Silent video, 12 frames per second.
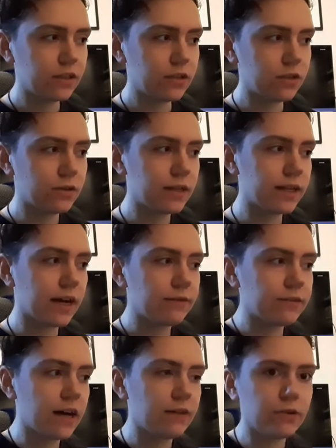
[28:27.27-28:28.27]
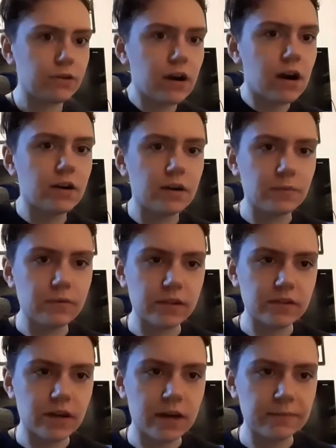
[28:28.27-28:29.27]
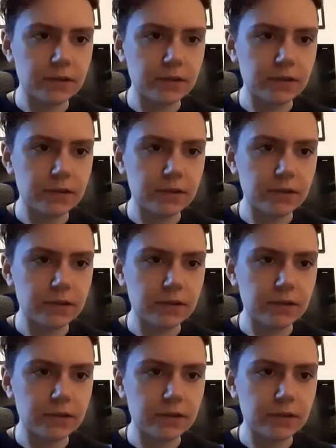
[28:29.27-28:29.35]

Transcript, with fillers: you didn't have to have your guard up all the time.